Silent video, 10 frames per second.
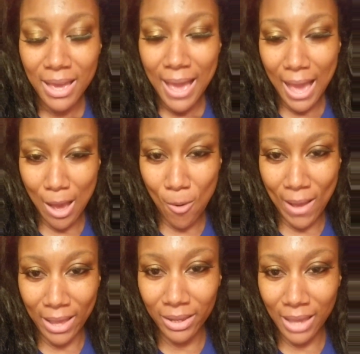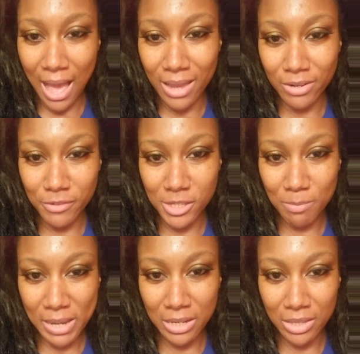how I kind of
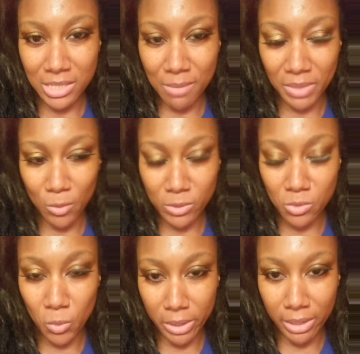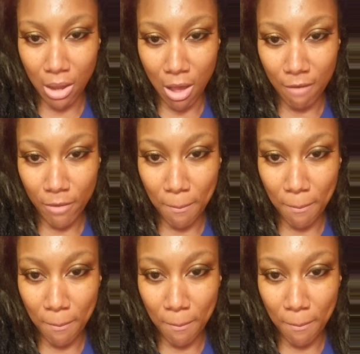suspected that something was really off,